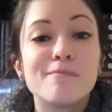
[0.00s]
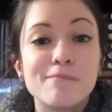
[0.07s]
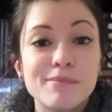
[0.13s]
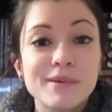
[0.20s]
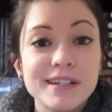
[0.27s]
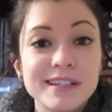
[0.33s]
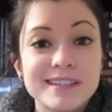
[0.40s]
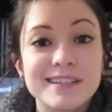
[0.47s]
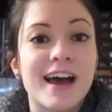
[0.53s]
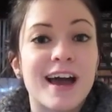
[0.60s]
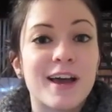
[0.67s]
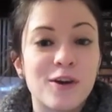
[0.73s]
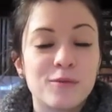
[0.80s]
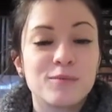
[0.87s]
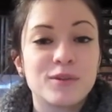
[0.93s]
But
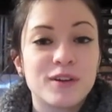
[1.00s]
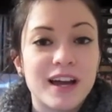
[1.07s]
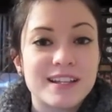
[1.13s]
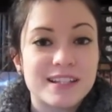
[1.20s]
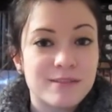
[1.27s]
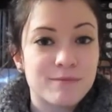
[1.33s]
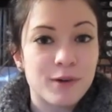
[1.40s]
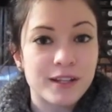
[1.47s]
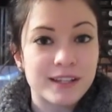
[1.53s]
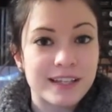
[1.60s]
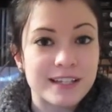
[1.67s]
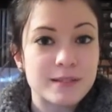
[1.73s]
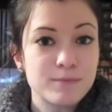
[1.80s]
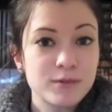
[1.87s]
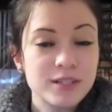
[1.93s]
I hope you guys have bought
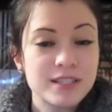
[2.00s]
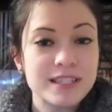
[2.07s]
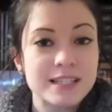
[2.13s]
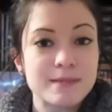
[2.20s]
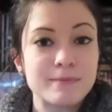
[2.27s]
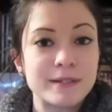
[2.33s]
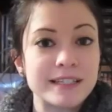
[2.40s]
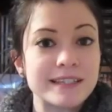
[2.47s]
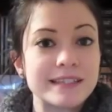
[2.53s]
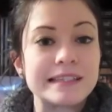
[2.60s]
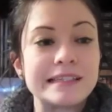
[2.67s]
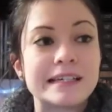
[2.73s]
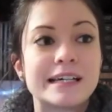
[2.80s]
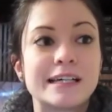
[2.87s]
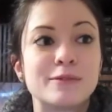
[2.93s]
nice books this
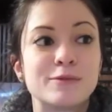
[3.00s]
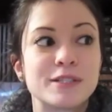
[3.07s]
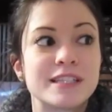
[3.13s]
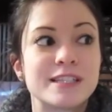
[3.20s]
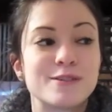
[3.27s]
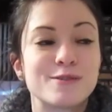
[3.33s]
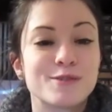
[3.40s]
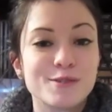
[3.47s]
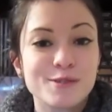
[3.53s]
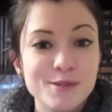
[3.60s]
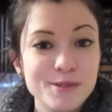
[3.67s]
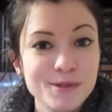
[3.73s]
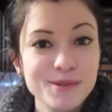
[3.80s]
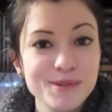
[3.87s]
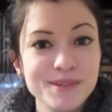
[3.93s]
month. I will see you
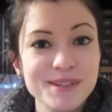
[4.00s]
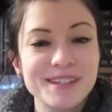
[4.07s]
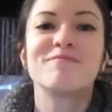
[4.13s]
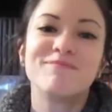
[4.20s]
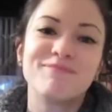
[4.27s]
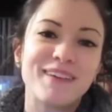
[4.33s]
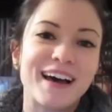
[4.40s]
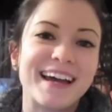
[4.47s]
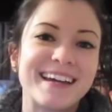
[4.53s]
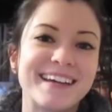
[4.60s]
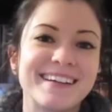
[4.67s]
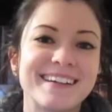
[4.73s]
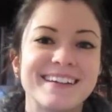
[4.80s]
soon. Bye.